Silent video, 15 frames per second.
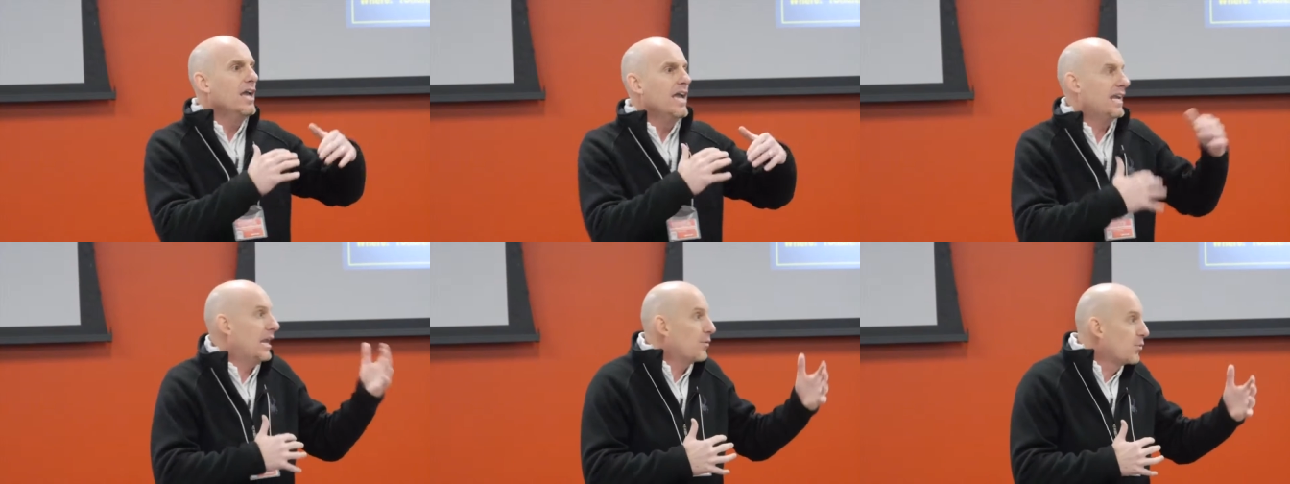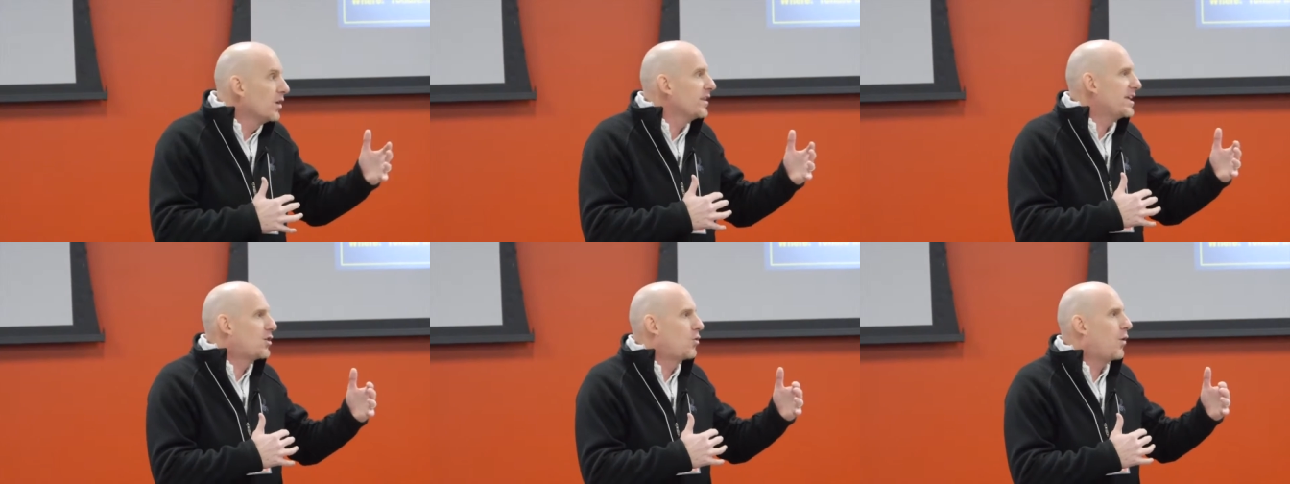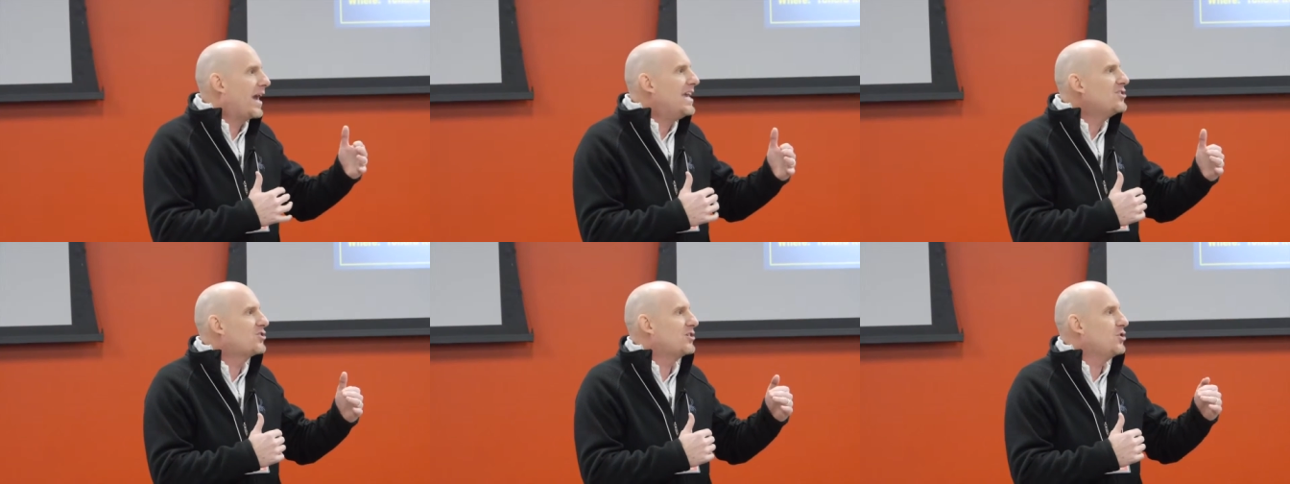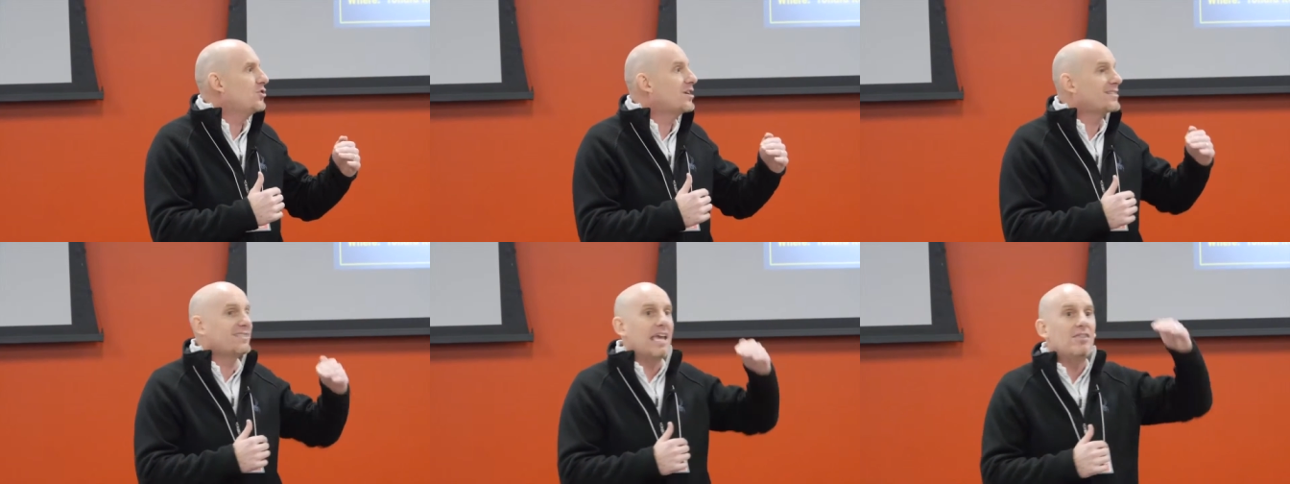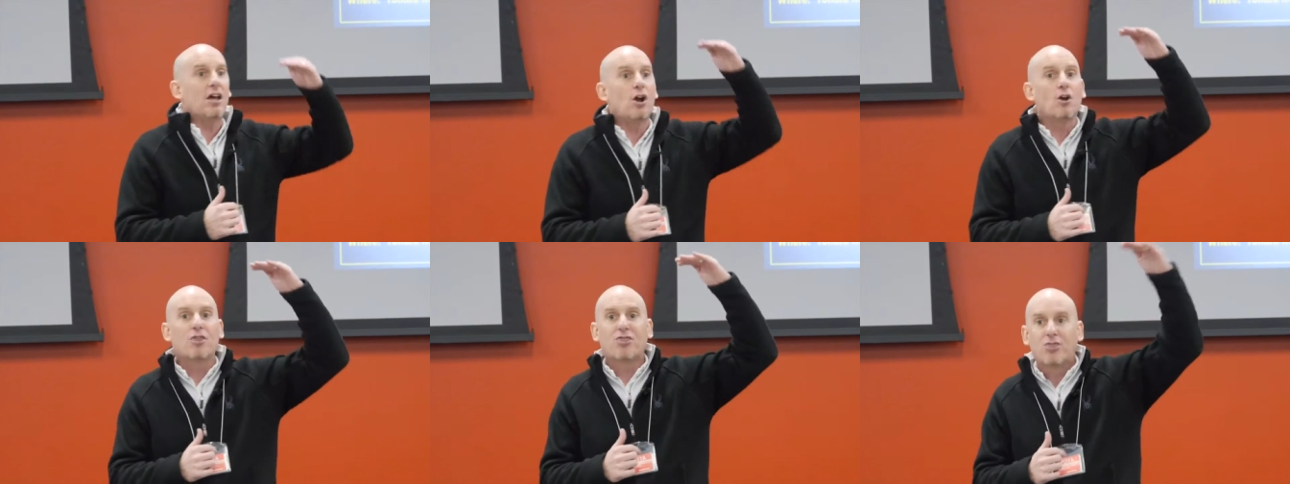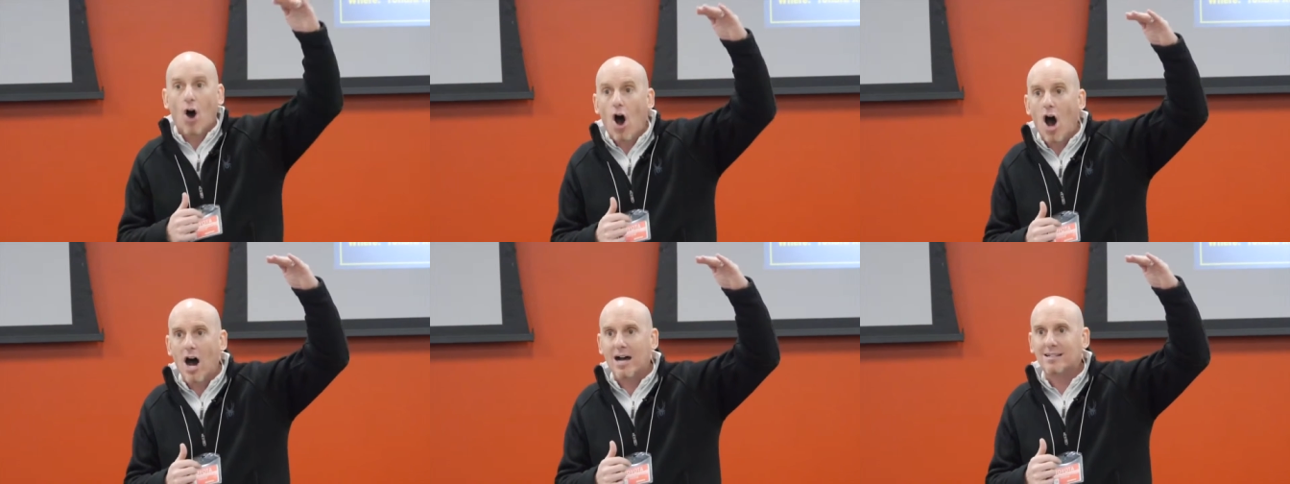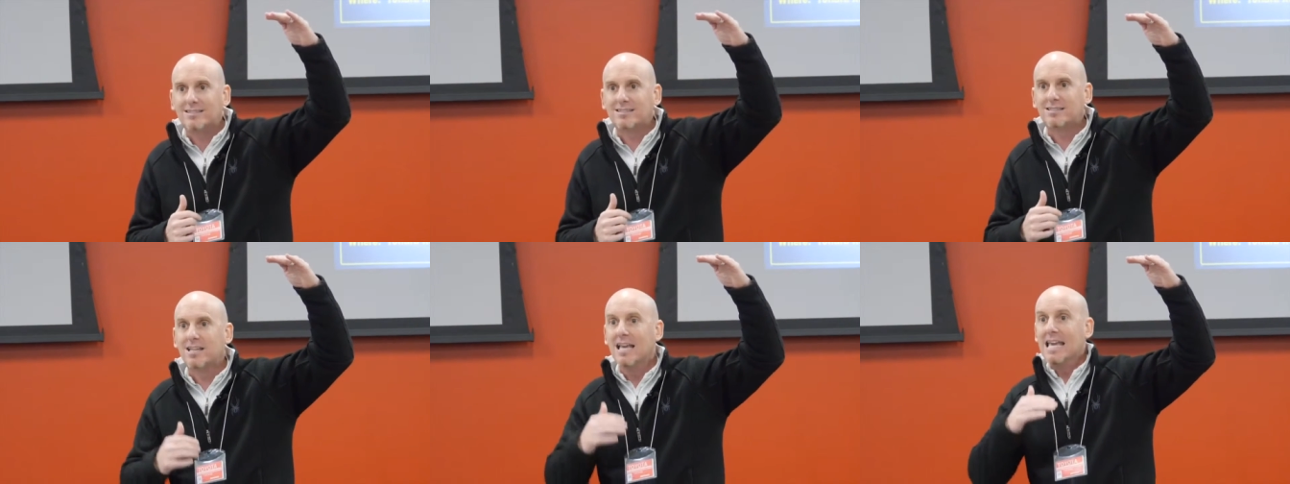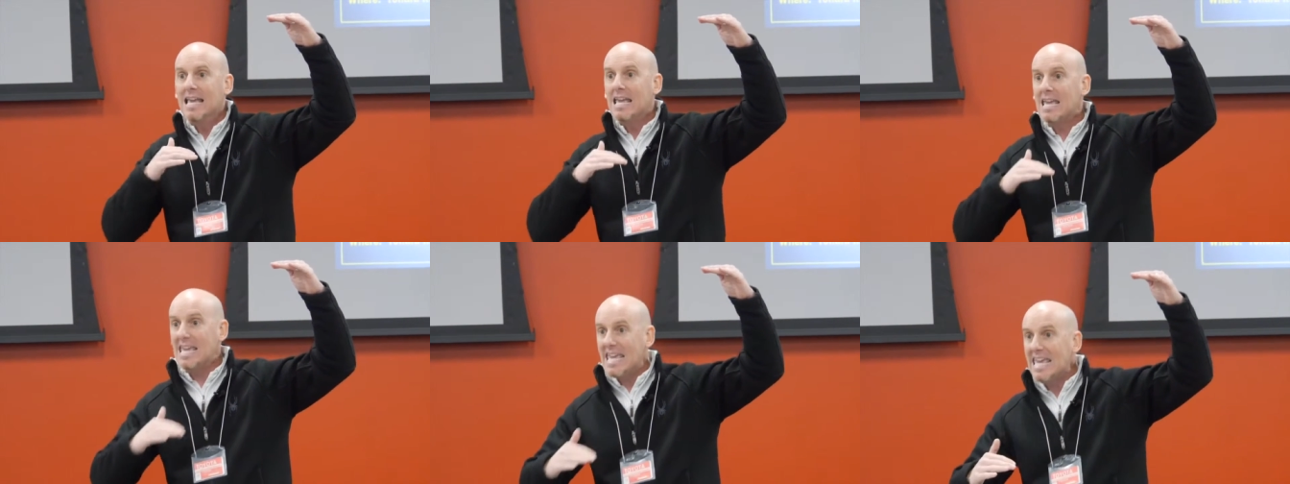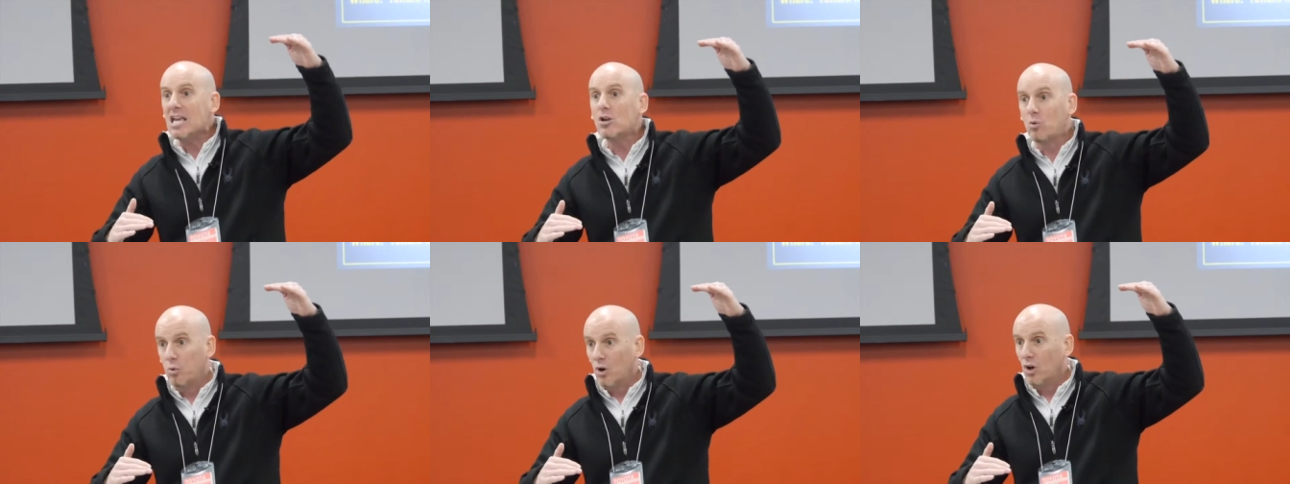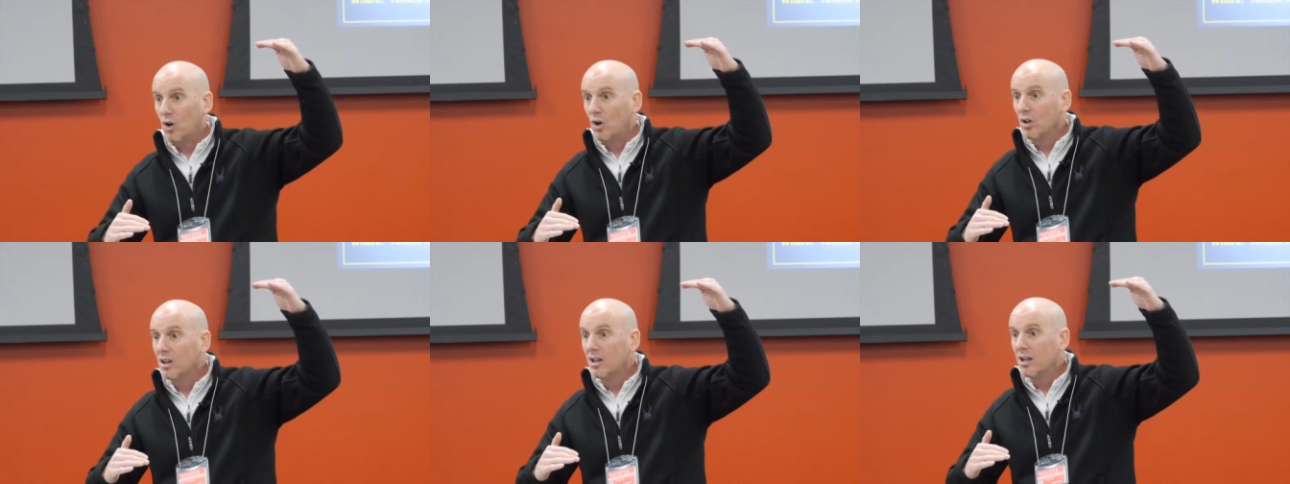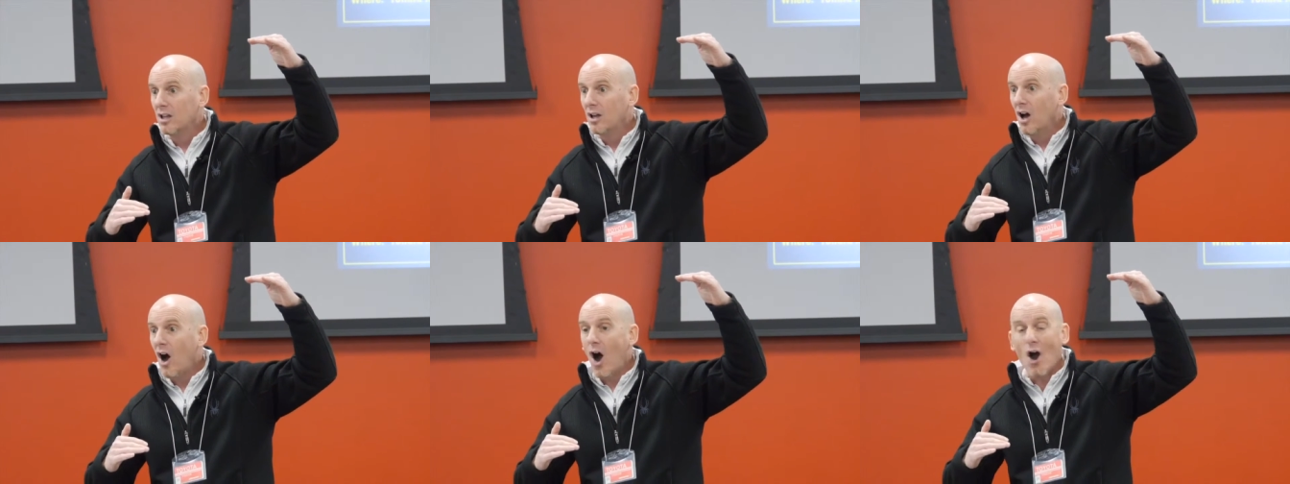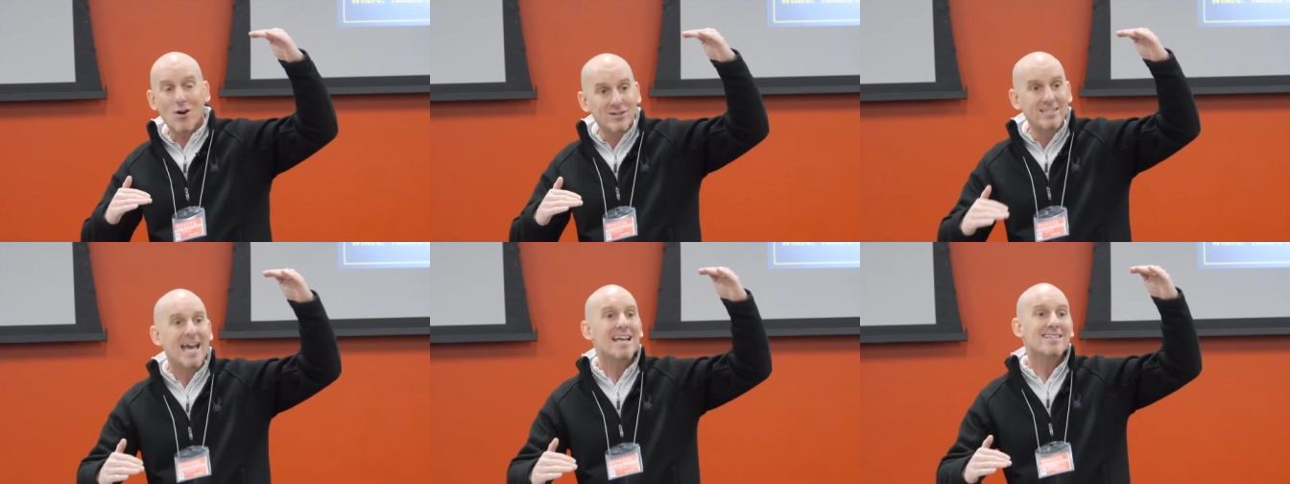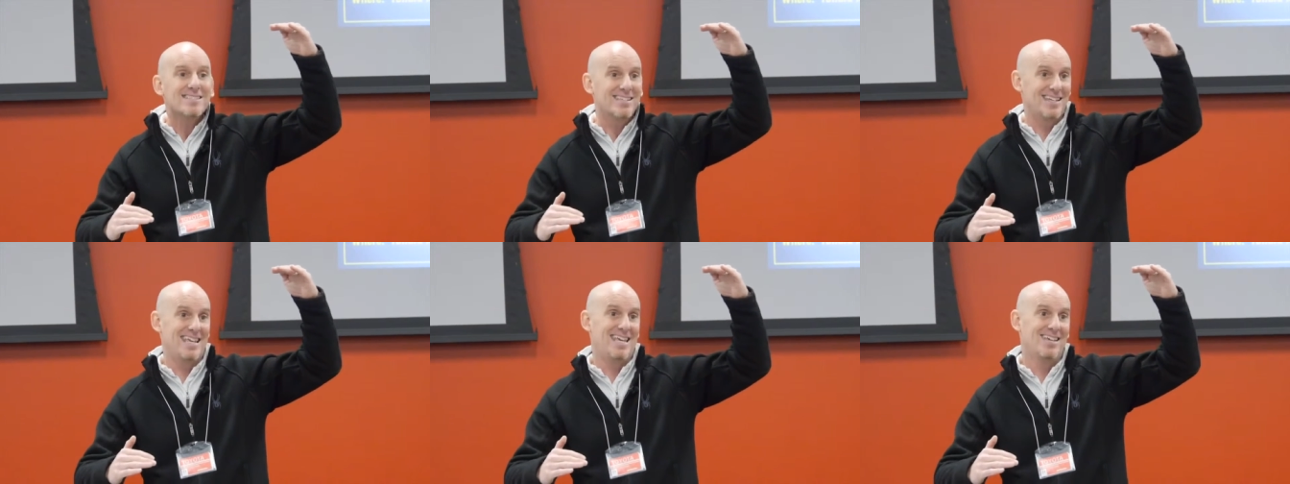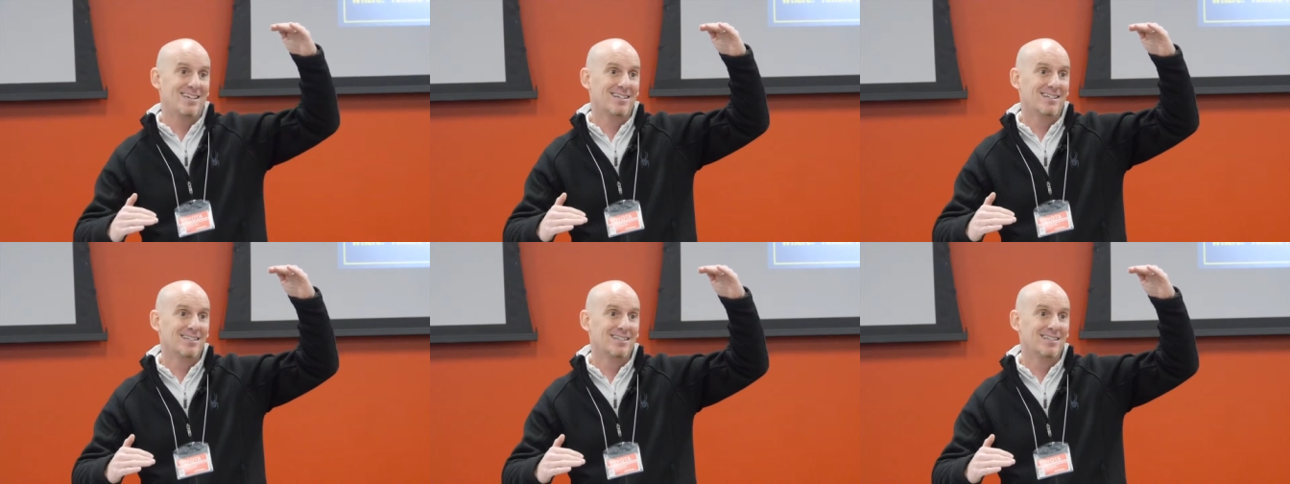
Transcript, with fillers: in a real equation, you could say that our thoughts equal our destiny.